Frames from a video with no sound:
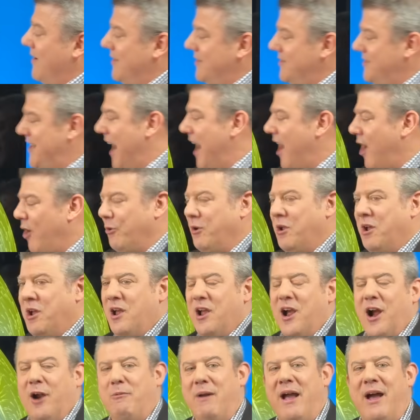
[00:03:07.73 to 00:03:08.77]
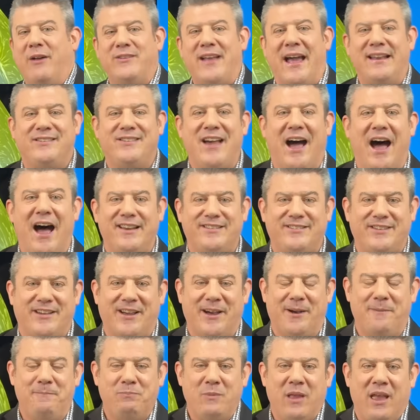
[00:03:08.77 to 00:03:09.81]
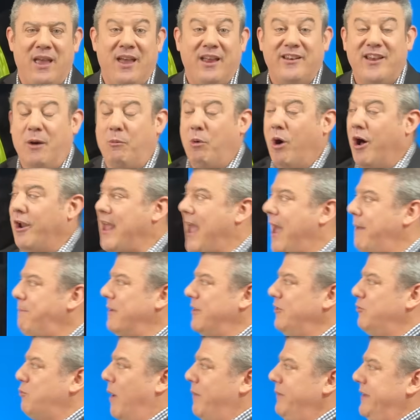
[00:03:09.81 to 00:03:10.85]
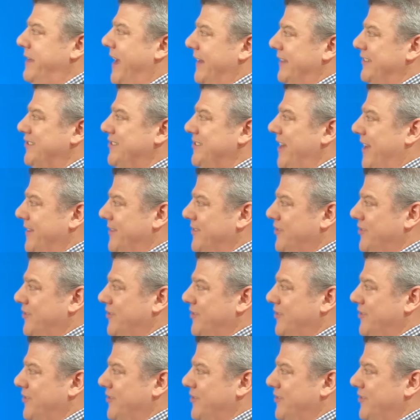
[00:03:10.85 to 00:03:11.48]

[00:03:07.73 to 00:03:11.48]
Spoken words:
down around Antarctica. Now, what happens when you get a sudden